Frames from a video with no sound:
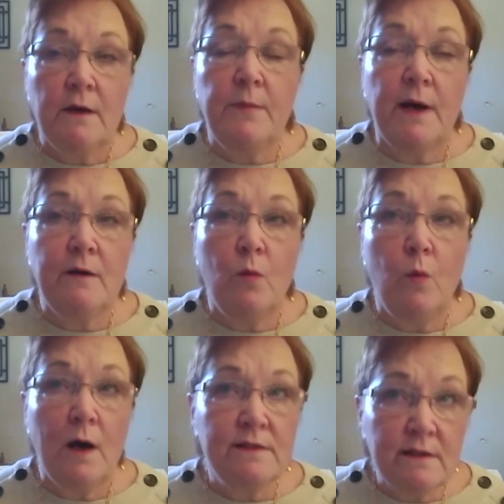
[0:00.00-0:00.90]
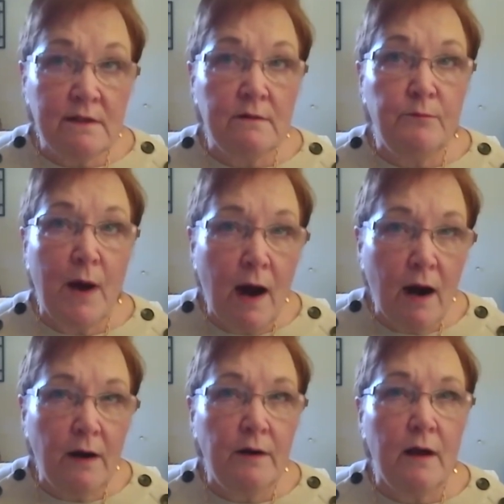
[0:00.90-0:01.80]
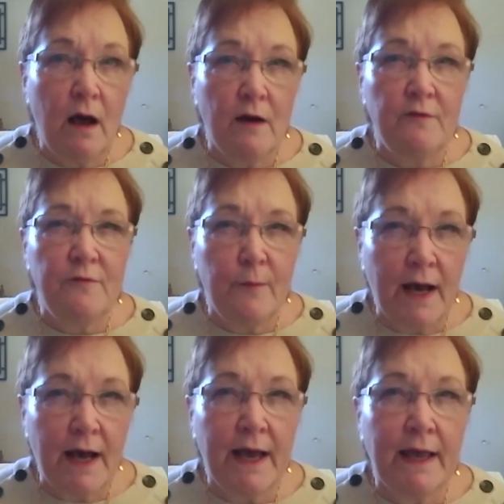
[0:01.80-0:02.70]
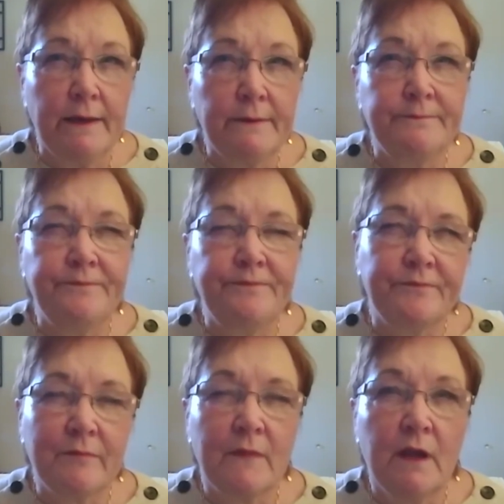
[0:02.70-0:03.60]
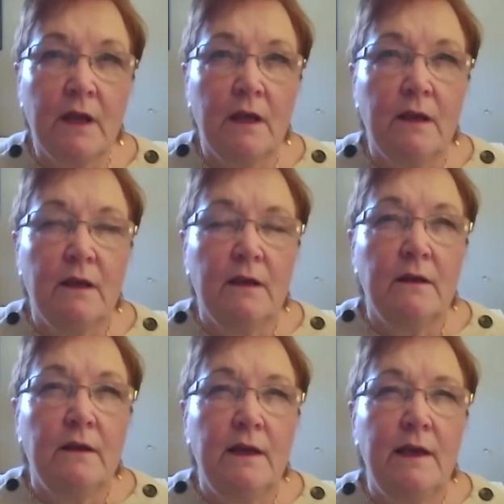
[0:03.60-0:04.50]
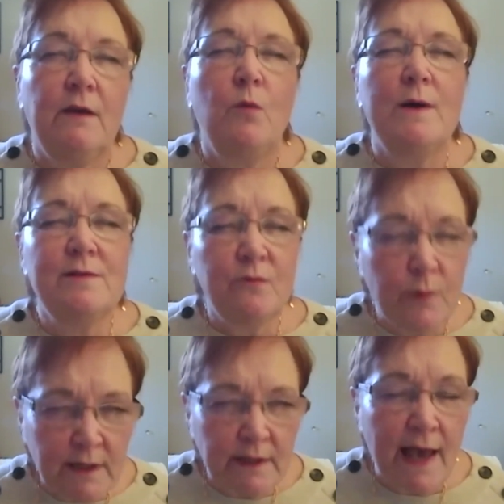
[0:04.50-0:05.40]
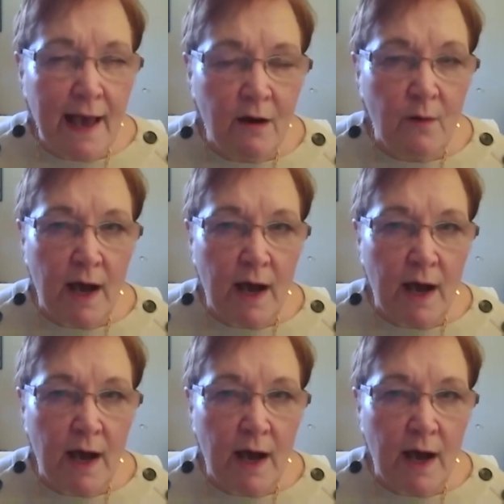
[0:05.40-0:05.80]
but it wasn't part of my, it wasn't really how